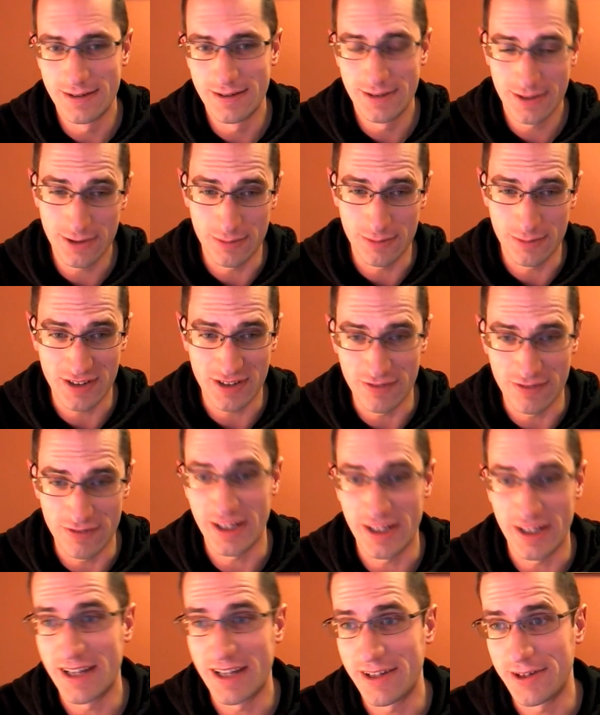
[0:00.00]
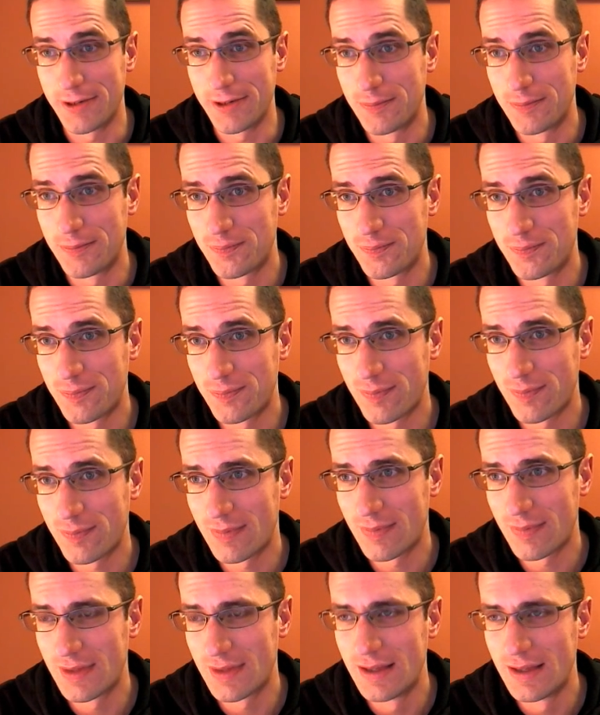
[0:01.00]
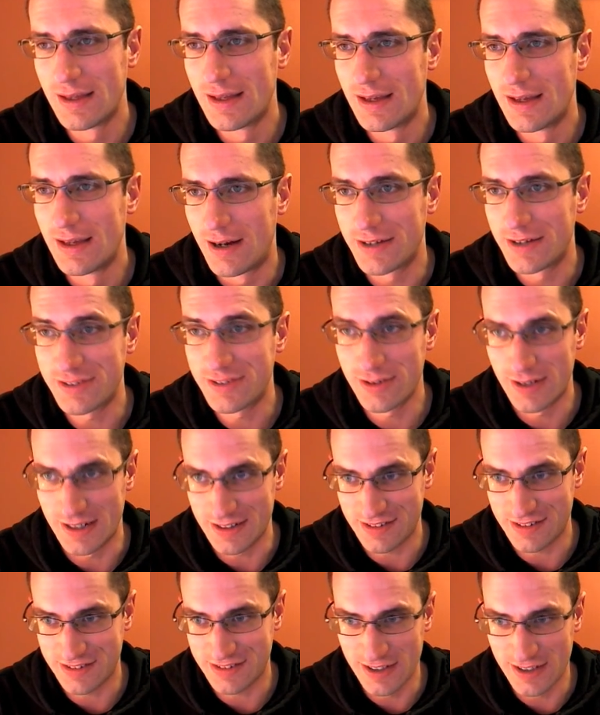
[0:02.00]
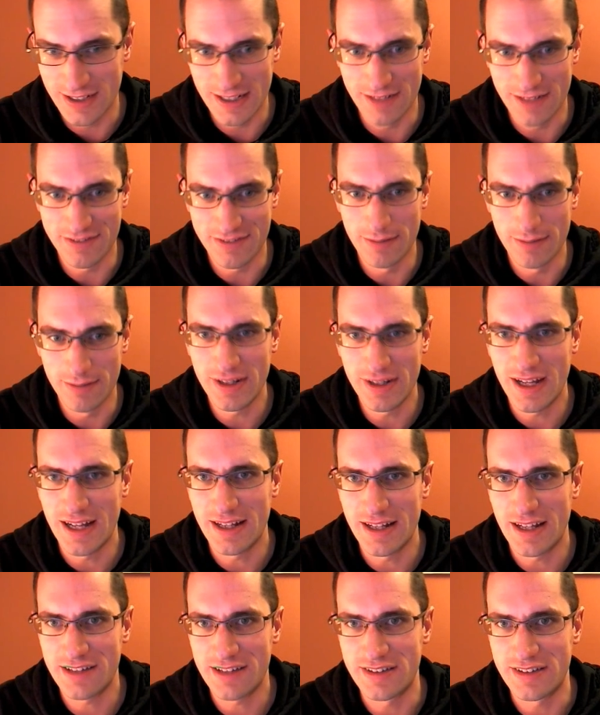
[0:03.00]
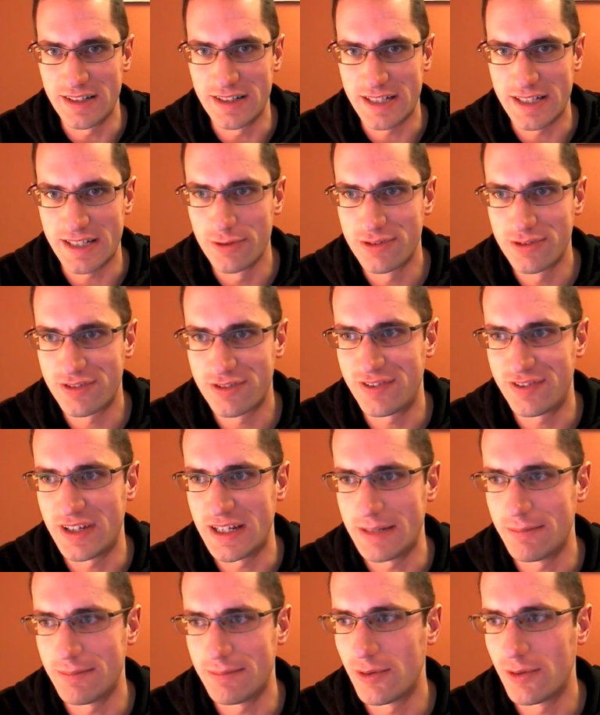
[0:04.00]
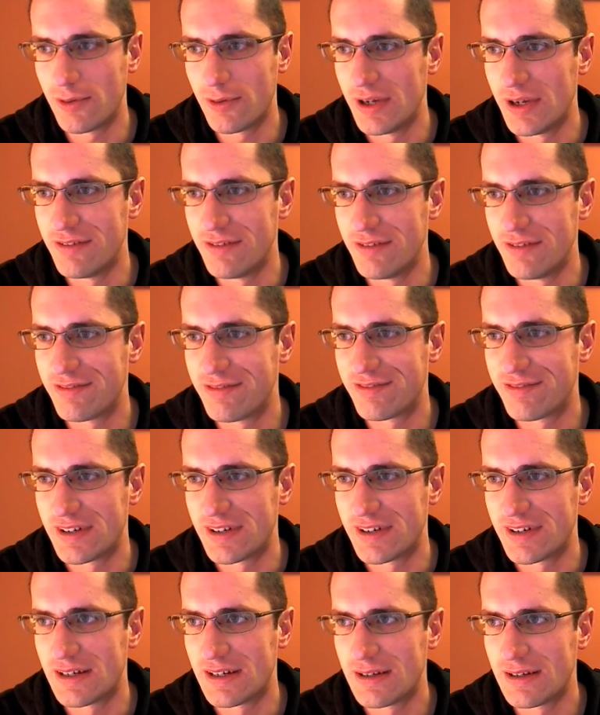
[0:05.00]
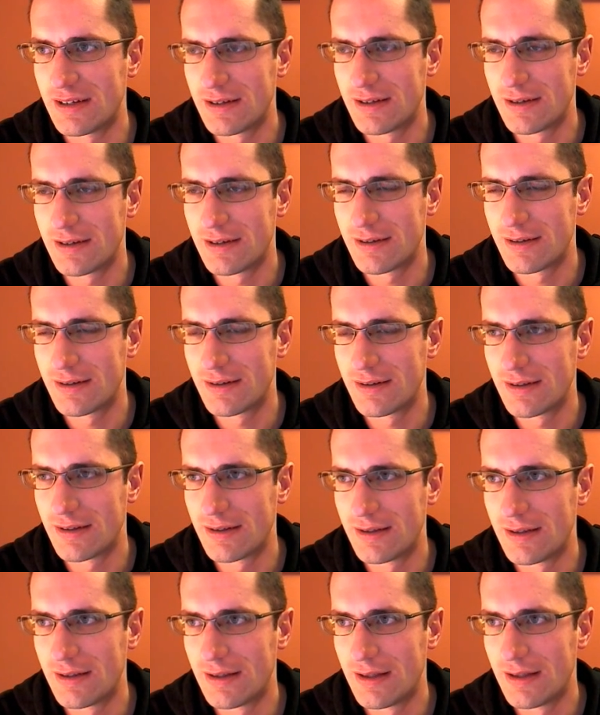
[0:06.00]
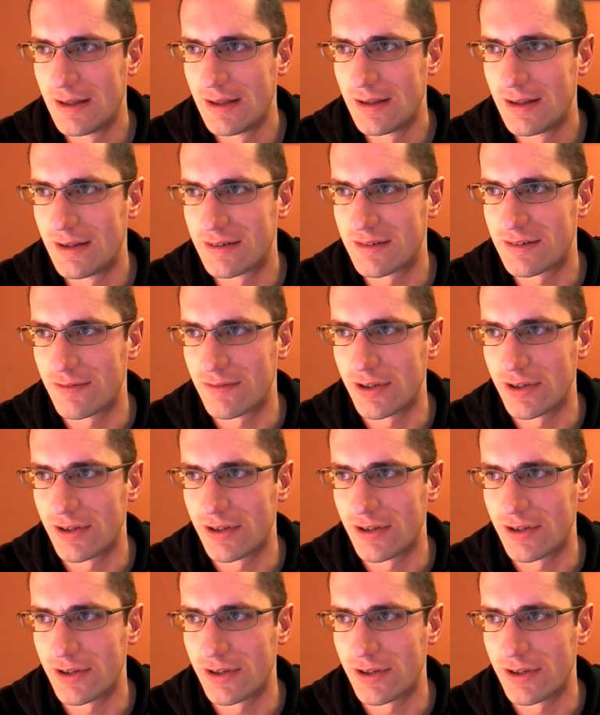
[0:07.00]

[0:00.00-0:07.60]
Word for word: I could almost live with that though. I do like the styling I've done with that. That's the Ghost theme with, let's have a